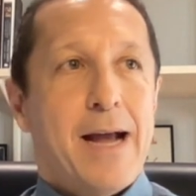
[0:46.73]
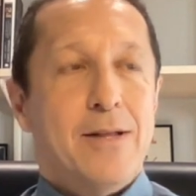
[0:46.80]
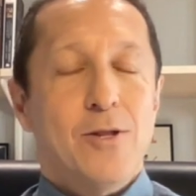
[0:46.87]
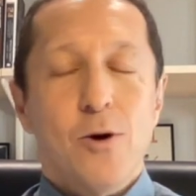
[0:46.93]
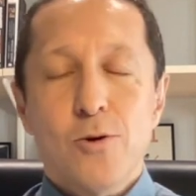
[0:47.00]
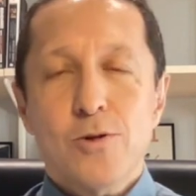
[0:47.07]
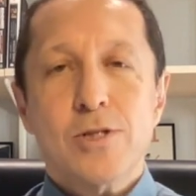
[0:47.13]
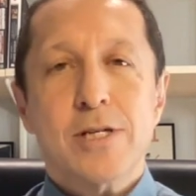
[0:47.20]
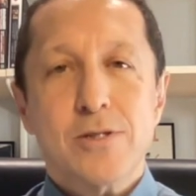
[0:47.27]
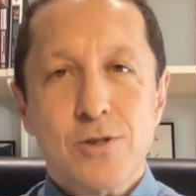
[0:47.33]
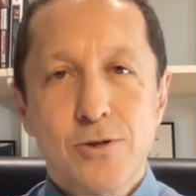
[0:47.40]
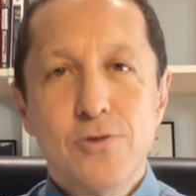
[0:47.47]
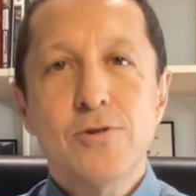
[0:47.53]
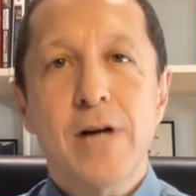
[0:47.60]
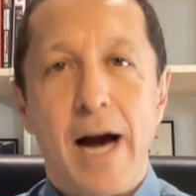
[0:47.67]
And those
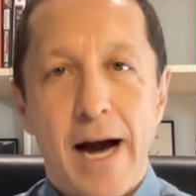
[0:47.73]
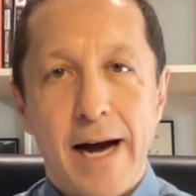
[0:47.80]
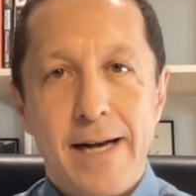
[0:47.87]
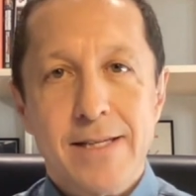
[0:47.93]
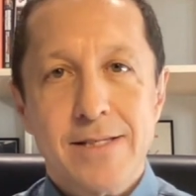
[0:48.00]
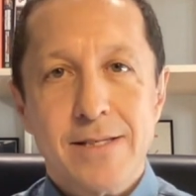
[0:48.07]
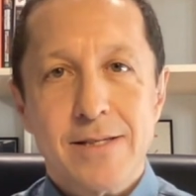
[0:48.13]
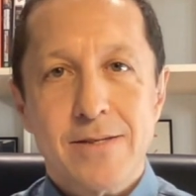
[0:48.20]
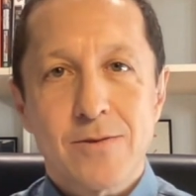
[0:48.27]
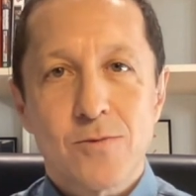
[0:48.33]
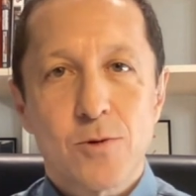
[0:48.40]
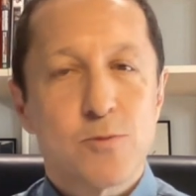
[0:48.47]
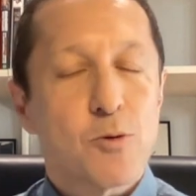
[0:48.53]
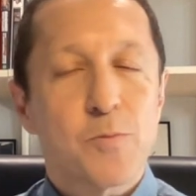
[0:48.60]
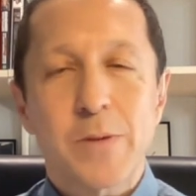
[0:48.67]
two guys
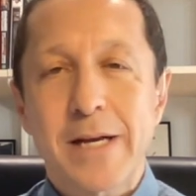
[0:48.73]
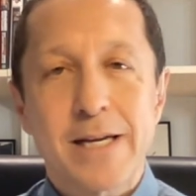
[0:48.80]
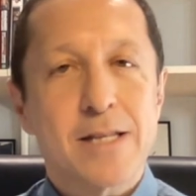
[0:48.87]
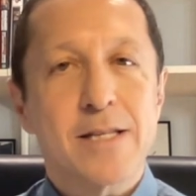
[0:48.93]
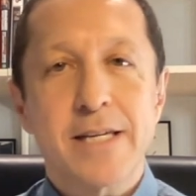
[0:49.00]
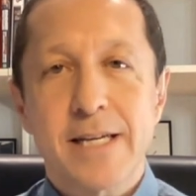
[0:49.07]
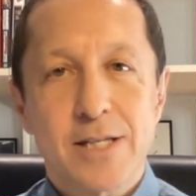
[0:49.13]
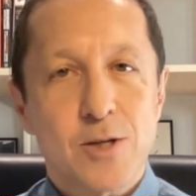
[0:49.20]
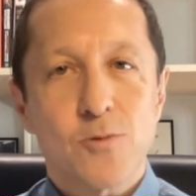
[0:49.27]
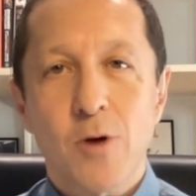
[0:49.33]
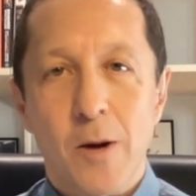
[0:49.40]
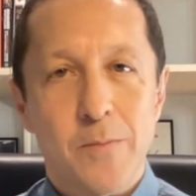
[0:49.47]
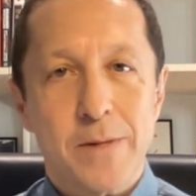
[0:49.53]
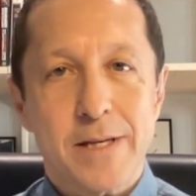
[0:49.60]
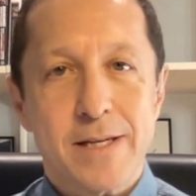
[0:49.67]
would repeatedly
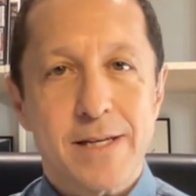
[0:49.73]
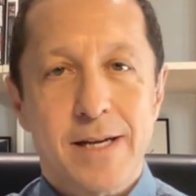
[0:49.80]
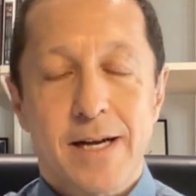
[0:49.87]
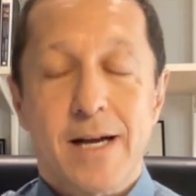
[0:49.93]
interrupt me.